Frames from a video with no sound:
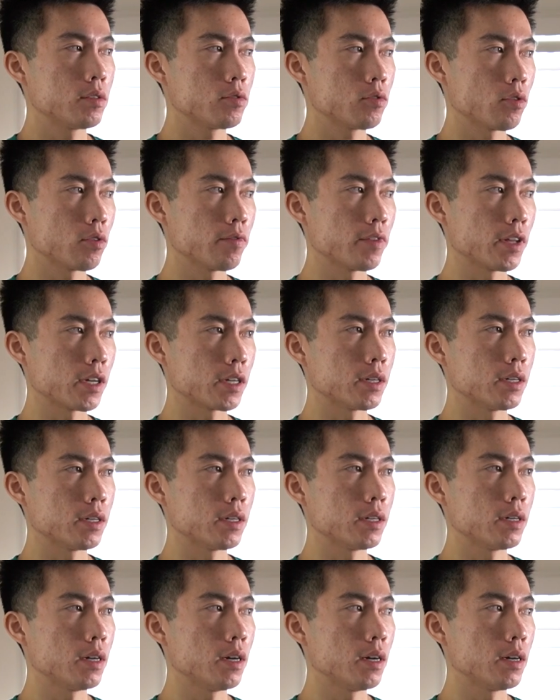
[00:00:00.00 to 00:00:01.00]
It's sort of like
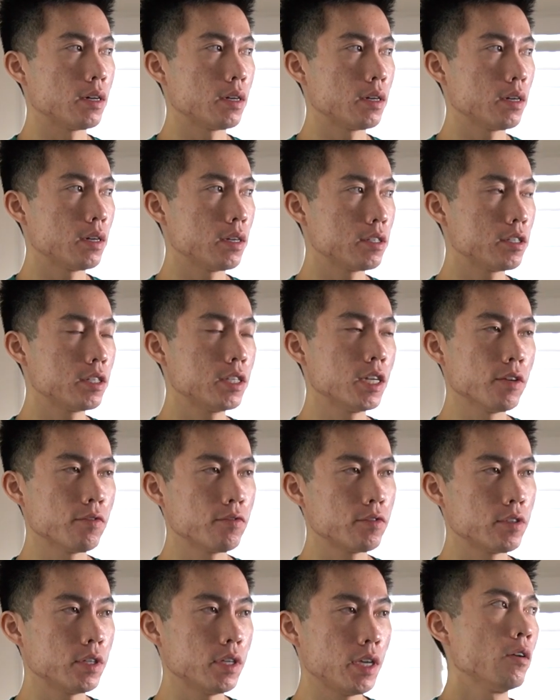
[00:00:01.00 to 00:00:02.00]
a, a, a
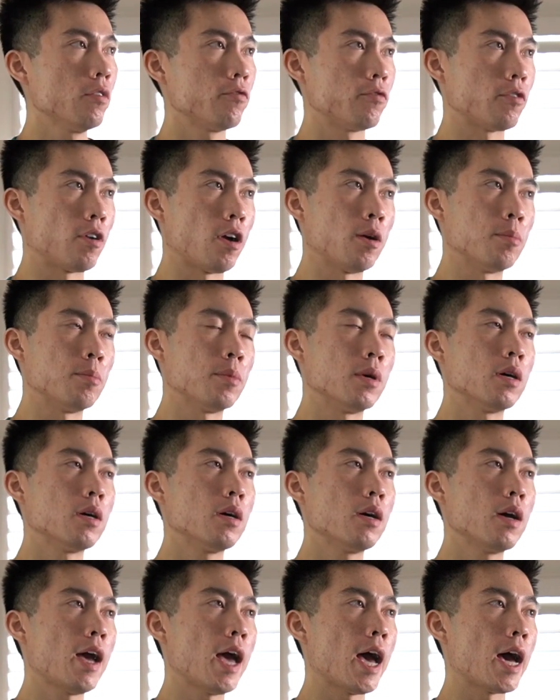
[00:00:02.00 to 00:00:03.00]
shift from
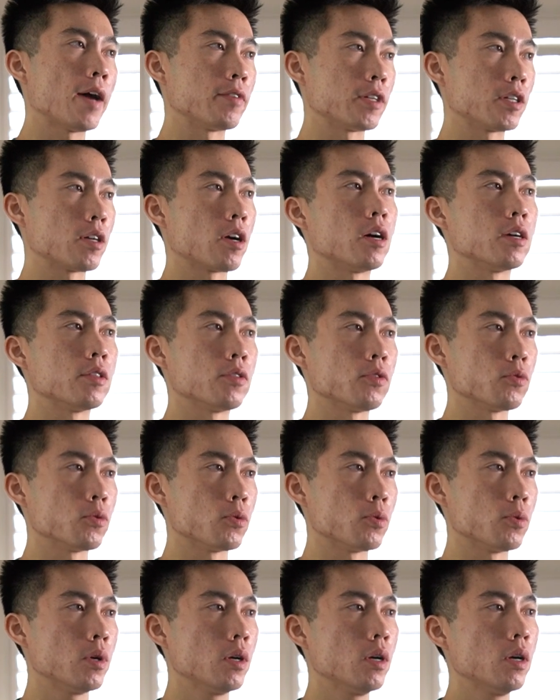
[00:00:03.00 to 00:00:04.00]
having gone
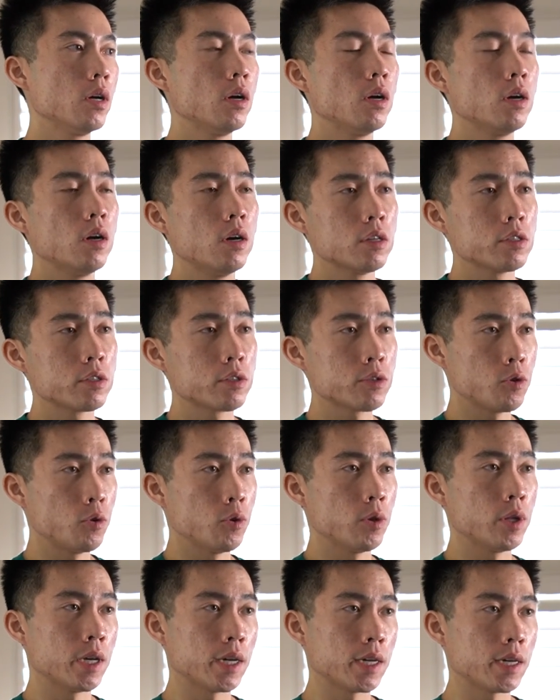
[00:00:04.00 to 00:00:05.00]
through
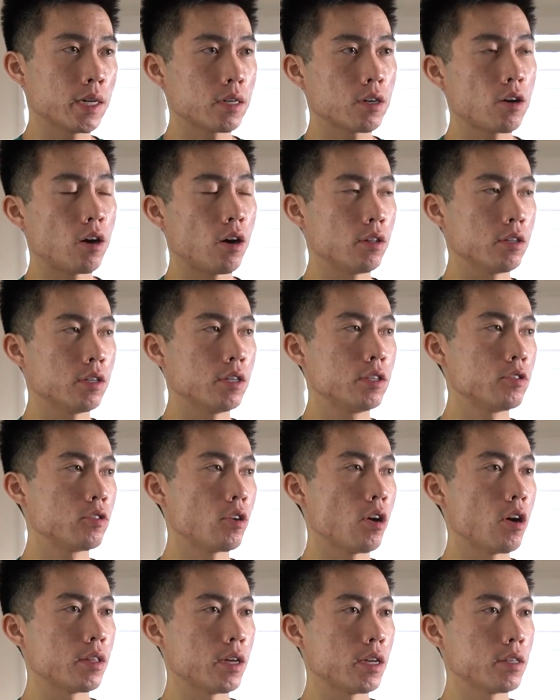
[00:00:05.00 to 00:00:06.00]
schooling, college,
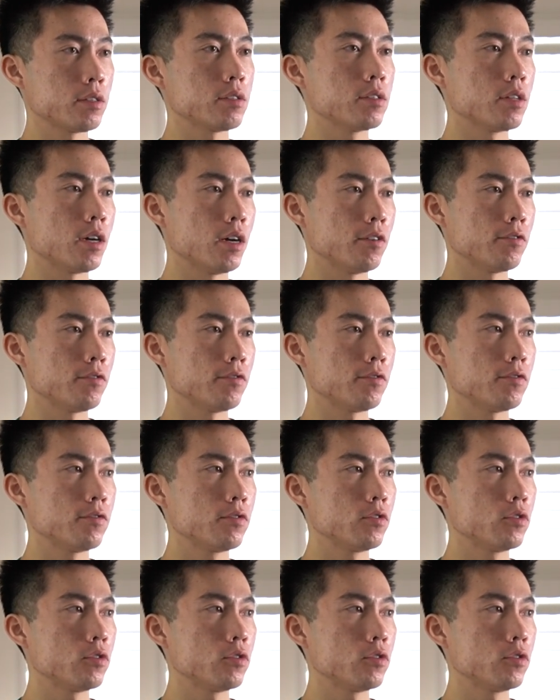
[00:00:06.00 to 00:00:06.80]
all that stuff